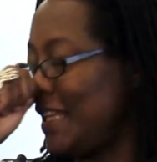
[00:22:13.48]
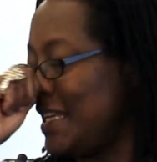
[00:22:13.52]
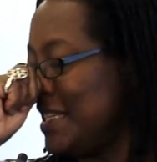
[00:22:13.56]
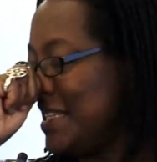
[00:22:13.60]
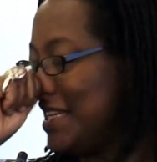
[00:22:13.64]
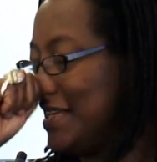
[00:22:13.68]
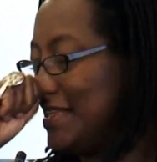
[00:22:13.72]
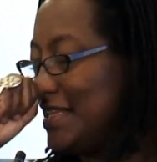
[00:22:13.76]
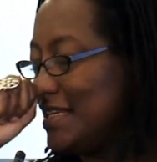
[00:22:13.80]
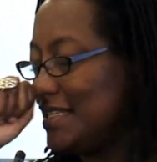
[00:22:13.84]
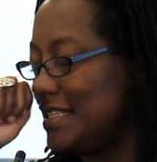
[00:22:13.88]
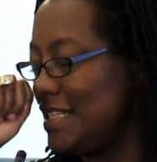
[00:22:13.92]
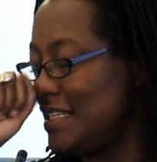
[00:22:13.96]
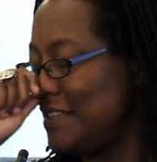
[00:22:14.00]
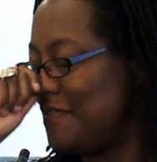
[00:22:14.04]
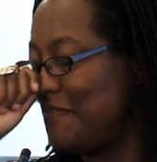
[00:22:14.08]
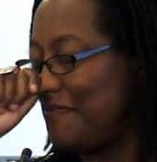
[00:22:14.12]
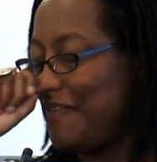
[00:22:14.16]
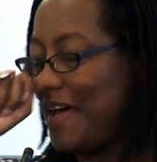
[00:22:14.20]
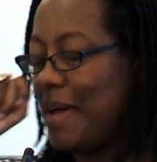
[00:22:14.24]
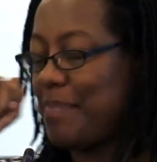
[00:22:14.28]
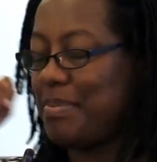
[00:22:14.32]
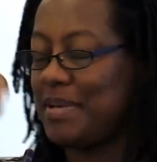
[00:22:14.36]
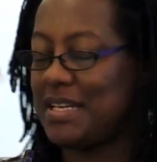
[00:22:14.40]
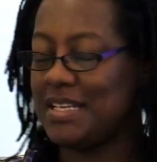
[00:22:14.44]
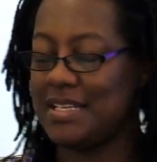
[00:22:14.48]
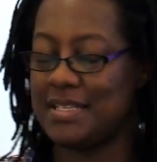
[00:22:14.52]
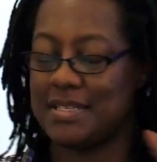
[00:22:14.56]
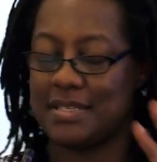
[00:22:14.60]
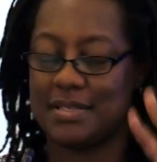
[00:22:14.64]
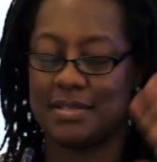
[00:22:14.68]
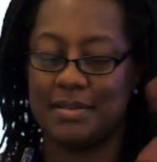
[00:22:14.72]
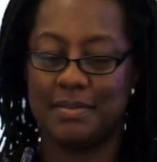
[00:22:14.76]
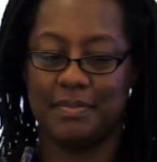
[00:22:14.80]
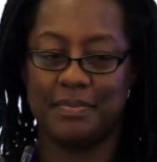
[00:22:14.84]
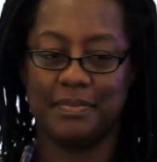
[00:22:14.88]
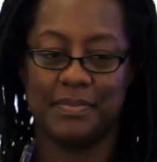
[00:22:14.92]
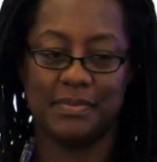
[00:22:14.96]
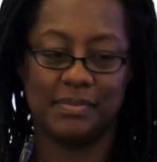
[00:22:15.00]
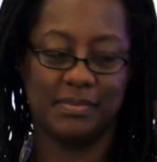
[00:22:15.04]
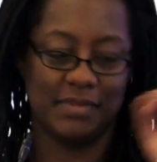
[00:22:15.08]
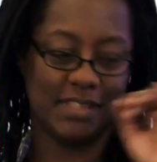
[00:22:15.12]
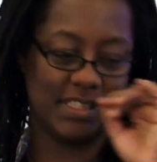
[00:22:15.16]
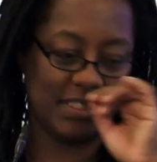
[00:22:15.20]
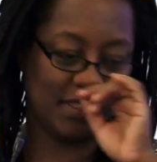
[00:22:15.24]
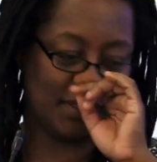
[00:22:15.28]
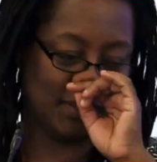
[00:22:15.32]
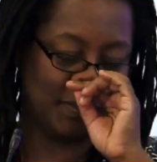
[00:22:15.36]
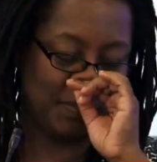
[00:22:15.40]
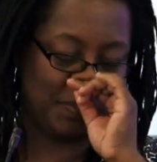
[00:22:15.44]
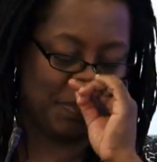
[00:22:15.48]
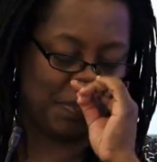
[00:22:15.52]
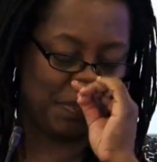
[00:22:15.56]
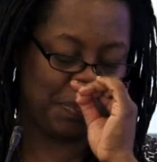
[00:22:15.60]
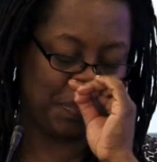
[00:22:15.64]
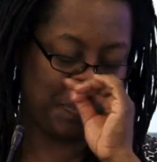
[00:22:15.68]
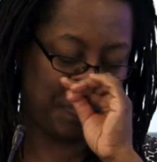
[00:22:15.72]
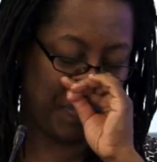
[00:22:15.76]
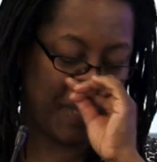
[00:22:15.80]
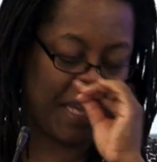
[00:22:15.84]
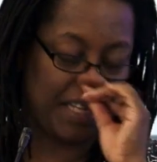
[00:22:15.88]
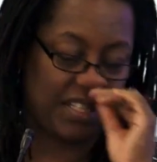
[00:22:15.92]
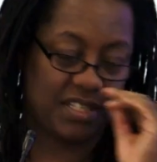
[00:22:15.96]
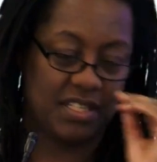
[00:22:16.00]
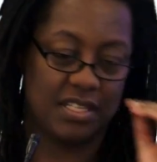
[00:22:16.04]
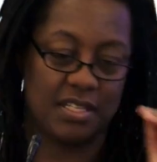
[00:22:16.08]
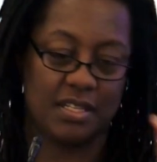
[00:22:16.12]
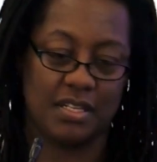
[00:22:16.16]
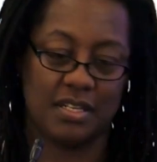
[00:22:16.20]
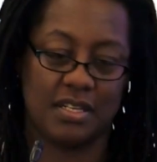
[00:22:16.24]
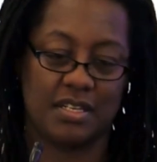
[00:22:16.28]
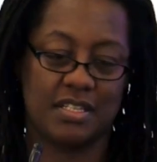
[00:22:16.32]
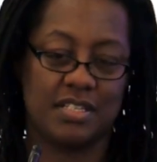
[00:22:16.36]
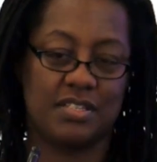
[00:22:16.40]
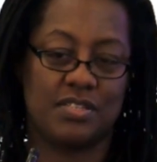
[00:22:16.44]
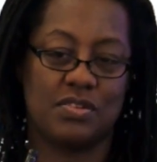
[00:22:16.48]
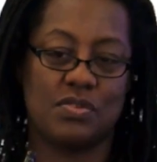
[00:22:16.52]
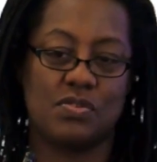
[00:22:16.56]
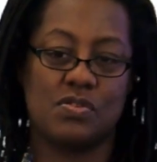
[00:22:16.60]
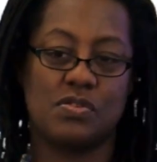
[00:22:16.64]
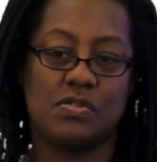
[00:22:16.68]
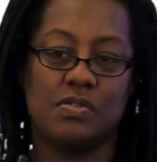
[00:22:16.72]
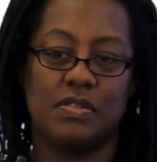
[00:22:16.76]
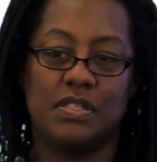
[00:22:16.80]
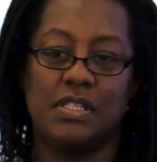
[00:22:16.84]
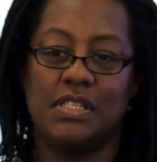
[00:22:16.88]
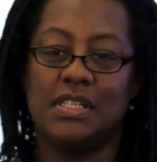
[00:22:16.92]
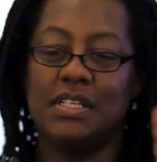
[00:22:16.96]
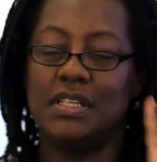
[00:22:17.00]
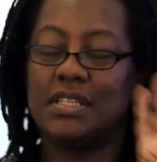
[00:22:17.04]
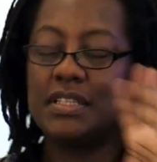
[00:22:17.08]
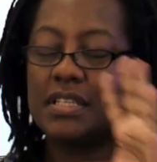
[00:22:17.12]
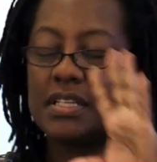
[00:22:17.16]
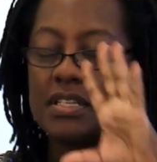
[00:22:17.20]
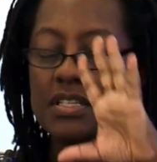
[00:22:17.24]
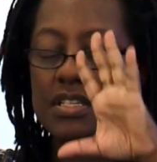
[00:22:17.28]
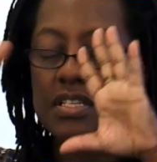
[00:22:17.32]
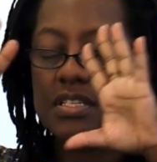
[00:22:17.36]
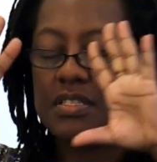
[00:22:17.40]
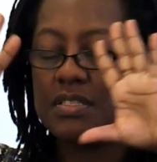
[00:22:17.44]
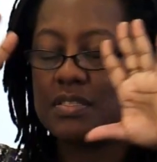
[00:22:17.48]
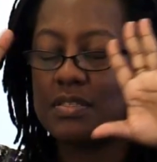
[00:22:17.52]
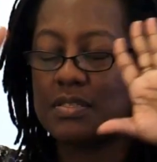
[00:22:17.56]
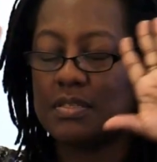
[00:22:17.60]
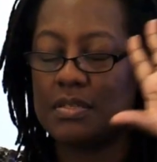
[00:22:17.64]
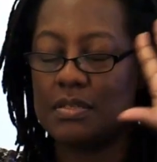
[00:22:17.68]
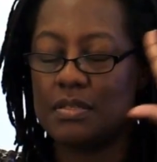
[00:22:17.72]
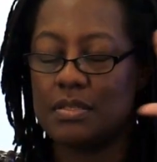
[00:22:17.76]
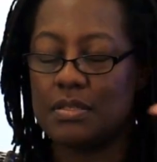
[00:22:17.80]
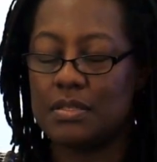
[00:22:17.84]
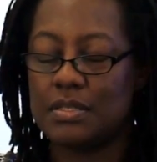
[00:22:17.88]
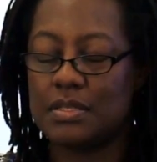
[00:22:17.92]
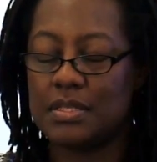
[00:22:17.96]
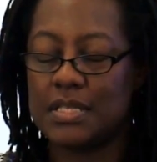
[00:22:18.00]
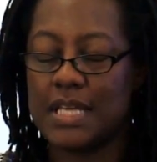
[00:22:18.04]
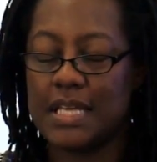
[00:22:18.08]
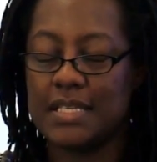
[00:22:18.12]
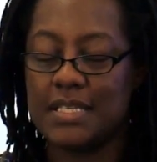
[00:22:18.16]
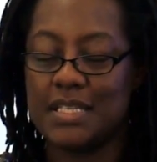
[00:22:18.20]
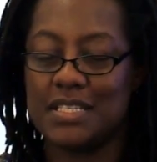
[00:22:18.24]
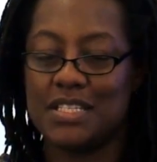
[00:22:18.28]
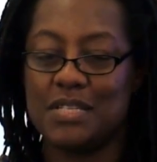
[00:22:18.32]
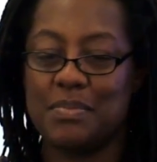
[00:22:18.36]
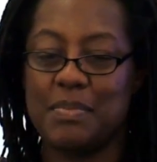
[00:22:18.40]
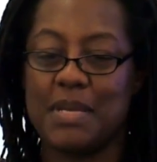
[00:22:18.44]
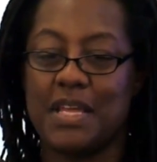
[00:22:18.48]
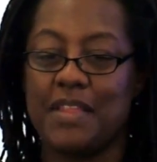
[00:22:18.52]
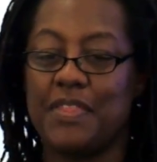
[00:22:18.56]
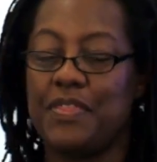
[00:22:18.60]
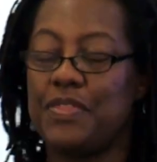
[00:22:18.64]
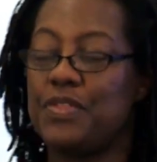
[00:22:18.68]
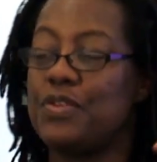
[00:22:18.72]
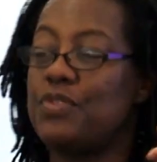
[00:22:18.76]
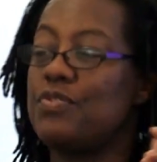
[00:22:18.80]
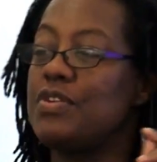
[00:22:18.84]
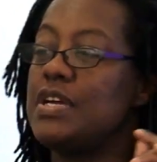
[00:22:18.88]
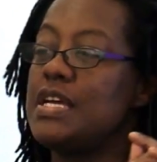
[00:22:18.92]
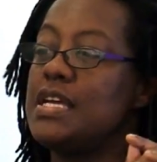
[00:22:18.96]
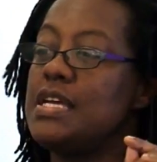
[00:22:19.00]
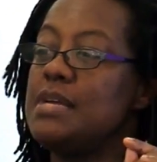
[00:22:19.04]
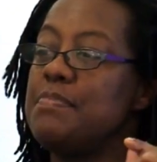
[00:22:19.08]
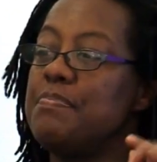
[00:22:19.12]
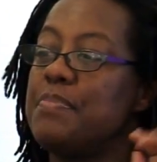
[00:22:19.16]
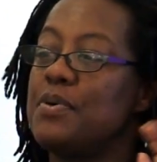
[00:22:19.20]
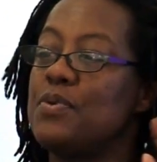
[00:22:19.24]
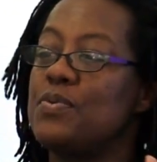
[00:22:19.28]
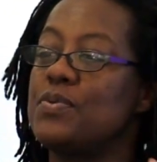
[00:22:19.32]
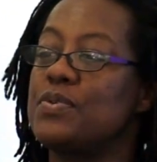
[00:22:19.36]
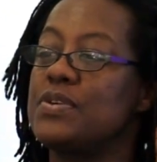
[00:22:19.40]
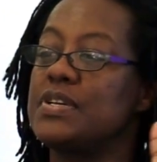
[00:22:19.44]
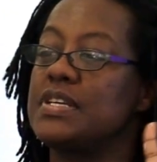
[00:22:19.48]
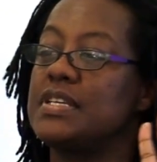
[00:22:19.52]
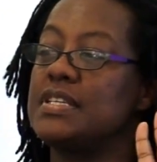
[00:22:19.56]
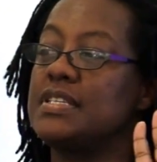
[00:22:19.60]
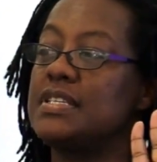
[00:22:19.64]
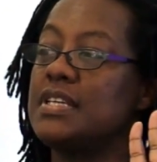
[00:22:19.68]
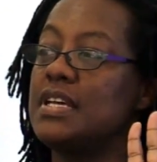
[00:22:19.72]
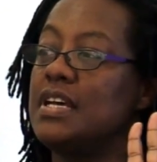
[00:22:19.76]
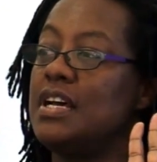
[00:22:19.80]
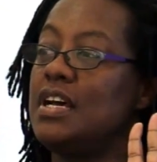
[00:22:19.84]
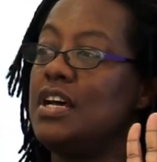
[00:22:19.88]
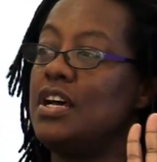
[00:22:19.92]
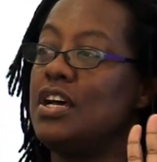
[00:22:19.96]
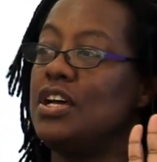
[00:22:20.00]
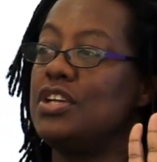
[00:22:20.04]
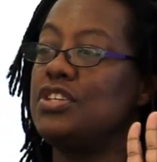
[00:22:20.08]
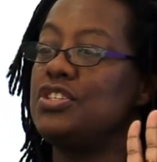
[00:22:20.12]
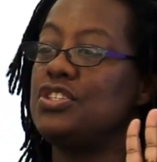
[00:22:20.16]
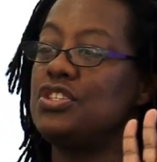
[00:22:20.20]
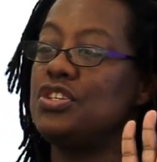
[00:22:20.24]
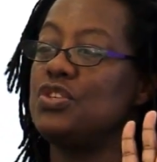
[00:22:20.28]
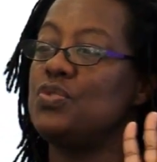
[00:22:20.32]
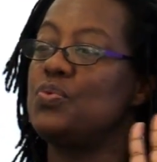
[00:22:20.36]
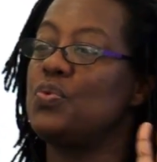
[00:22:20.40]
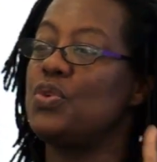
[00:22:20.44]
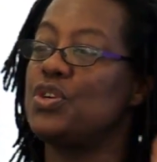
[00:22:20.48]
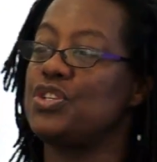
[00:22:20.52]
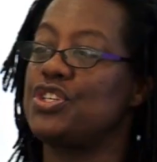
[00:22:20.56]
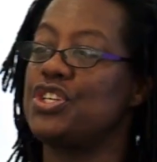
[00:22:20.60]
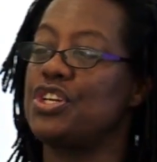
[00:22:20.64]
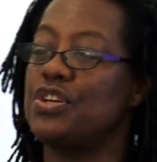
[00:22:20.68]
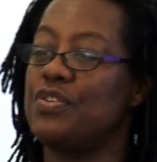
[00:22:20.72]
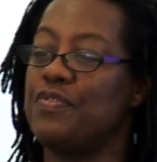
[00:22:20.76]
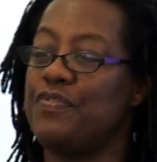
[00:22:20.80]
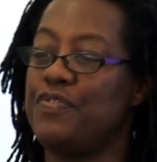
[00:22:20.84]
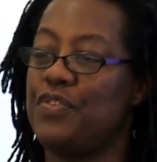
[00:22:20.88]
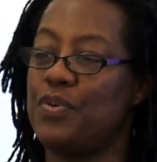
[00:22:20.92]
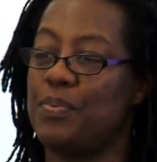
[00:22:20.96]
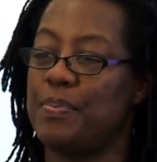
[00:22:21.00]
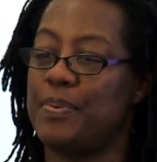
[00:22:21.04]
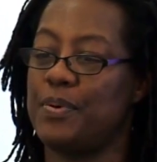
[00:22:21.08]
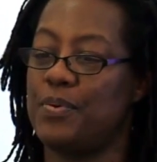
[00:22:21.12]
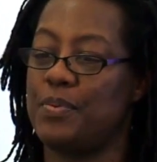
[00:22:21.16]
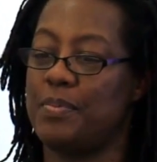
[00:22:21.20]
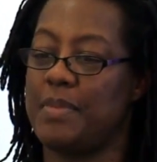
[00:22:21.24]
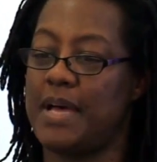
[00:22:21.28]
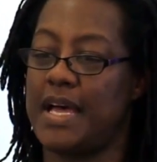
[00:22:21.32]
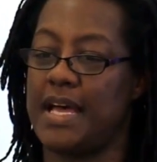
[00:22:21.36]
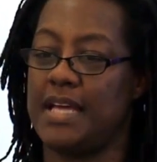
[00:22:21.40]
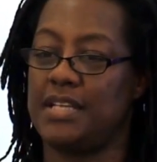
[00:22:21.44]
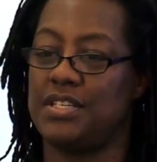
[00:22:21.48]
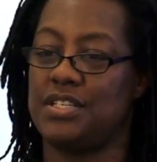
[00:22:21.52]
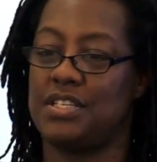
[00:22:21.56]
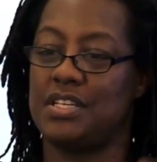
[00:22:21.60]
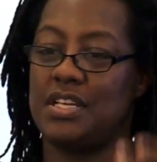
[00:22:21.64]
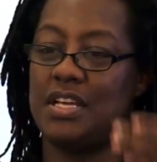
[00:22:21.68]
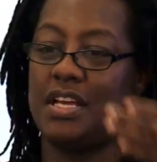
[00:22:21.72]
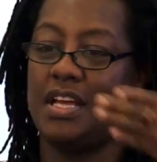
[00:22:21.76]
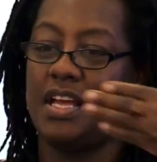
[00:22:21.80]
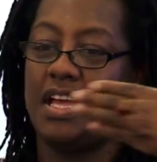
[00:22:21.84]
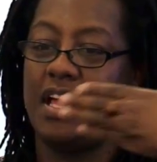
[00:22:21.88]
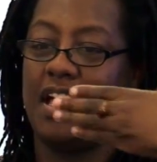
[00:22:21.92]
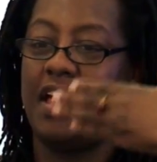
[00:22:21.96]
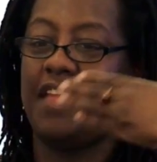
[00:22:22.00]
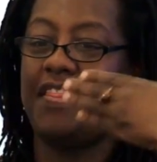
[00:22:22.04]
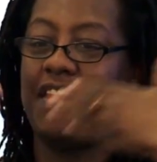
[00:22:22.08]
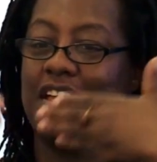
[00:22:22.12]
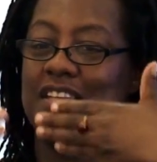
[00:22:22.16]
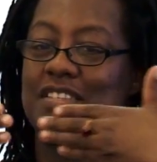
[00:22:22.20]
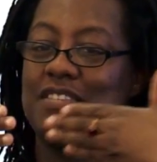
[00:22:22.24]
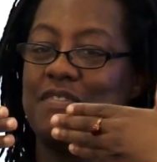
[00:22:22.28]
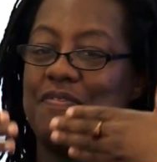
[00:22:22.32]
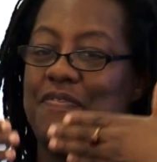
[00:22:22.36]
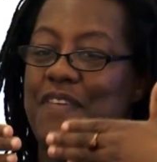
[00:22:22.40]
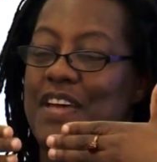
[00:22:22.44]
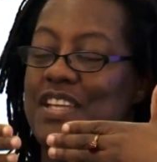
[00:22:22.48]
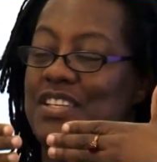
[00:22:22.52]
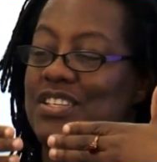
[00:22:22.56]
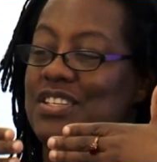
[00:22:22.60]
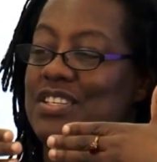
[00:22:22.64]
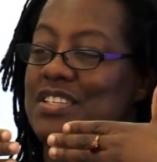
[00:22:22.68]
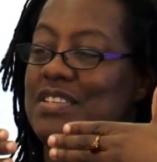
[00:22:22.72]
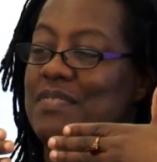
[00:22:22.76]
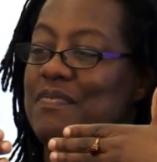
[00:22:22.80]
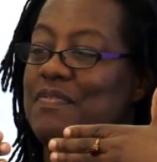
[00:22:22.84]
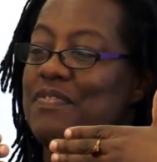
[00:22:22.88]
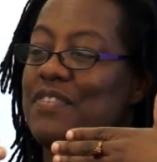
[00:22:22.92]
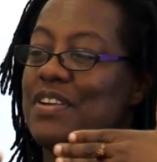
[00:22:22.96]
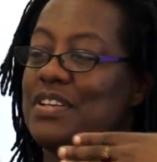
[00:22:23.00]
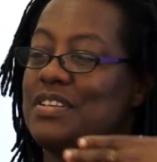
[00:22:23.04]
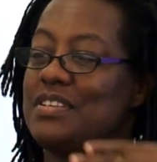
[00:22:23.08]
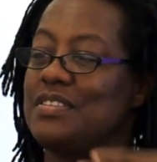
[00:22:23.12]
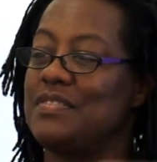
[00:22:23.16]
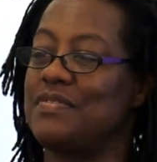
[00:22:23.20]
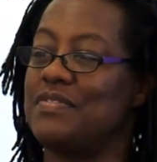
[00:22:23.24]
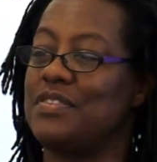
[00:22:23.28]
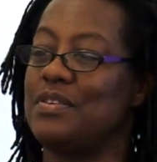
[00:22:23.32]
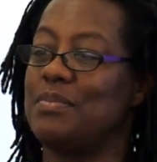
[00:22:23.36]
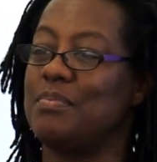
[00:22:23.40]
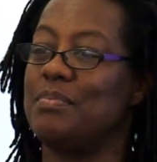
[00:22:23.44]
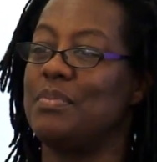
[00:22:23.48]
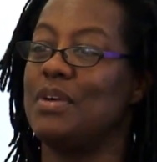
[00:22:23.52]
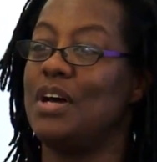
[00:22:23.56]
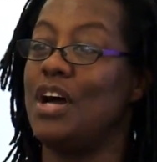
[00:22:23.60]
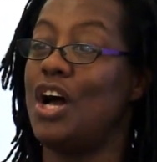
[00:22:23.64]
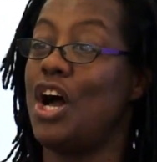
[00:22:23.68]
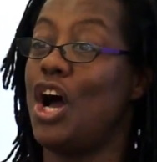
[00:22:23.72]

So there's this fabulous little picture that I saw that just says it to me. 3 boys are stood watching a football match, and there's a fence in front of them.